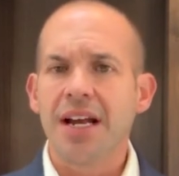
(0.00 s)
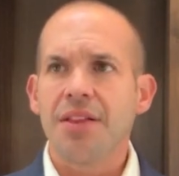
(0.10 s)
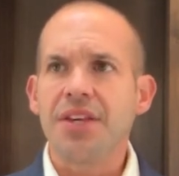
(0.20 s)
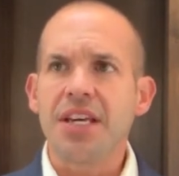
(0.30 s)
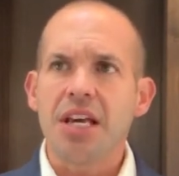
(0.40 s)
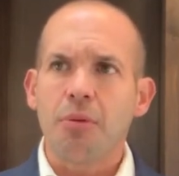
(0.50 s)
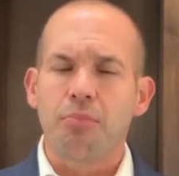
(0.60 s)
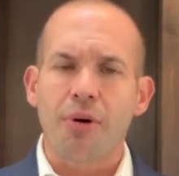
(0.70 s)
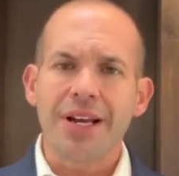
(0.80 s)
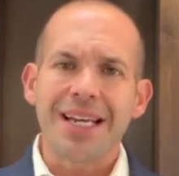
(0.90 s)
The
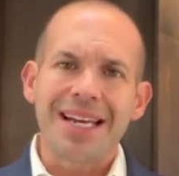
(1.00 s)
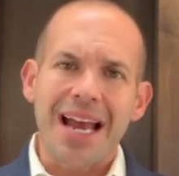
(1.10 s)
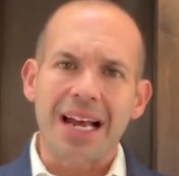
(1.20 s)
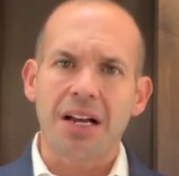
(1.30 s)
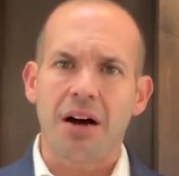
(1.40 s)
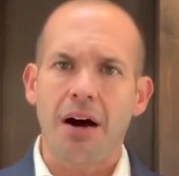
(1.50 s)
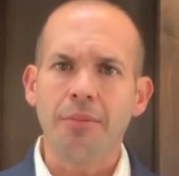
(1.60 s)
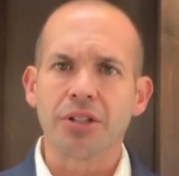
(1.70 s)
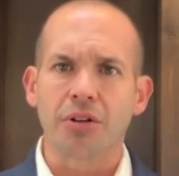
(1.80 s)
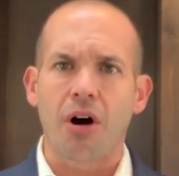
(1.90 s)
breaking at
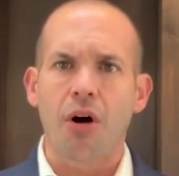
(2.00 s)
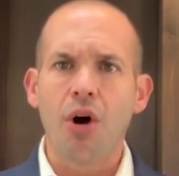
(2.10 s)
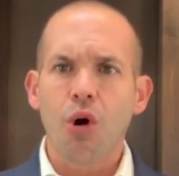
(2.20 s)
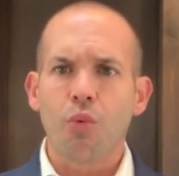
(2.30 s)
common law